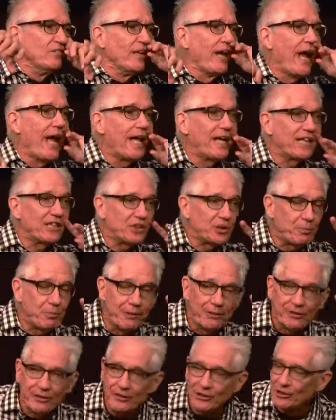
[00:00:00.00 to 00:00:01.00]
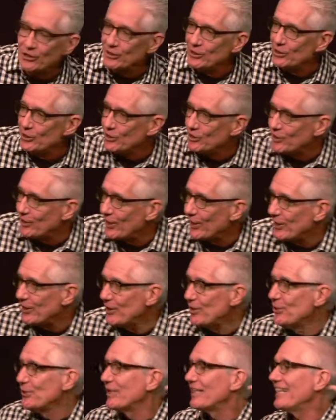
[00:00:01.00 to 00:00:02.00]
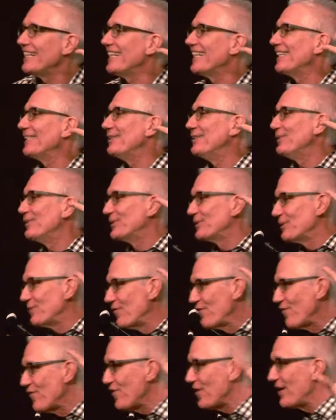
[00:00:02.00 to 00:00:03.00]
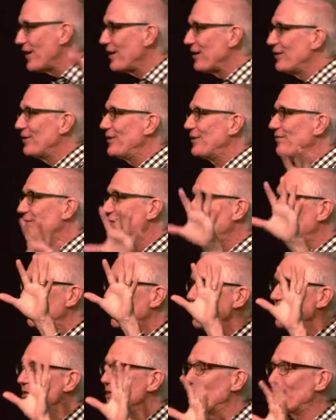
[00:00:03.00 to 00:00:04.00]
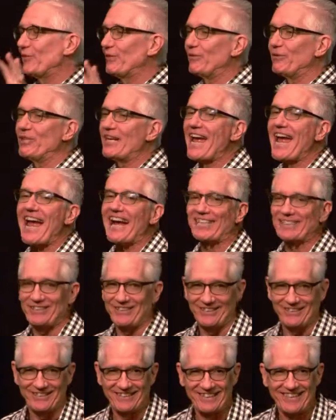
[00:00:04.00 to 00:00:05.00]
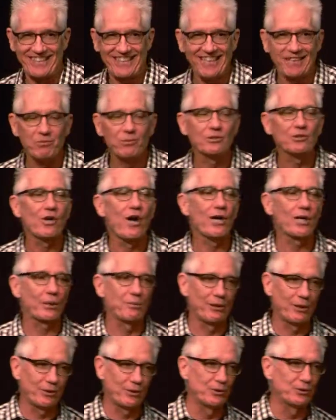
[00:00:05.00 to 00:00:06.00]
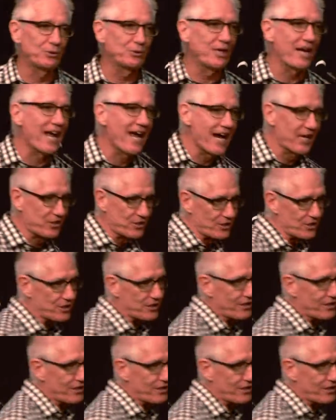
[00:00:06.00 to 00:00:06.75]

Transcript: and experiencing, just like you and I do, some very, very different reactions. Okay? And we'll talk about those reactions.